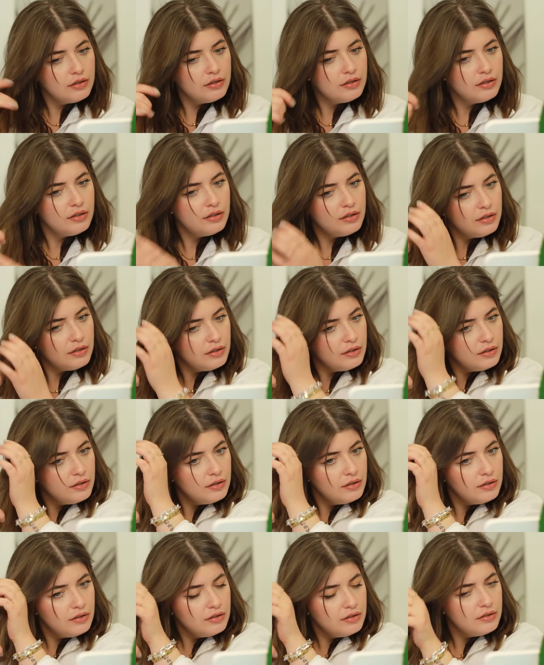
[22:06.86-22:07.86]

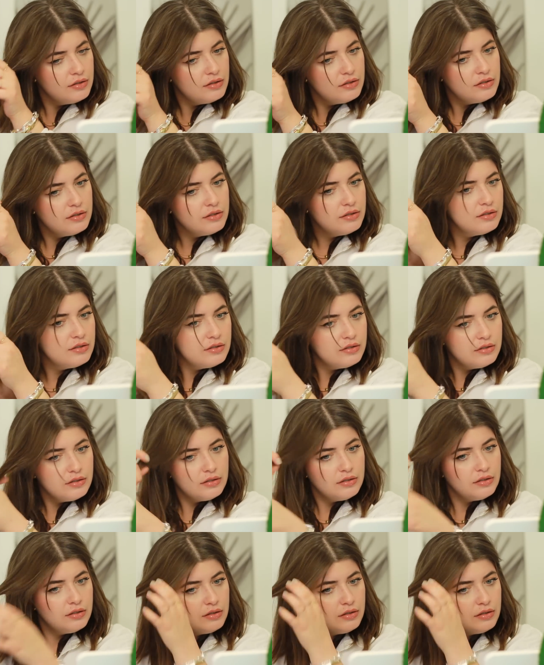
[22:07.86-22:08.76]
[no speech]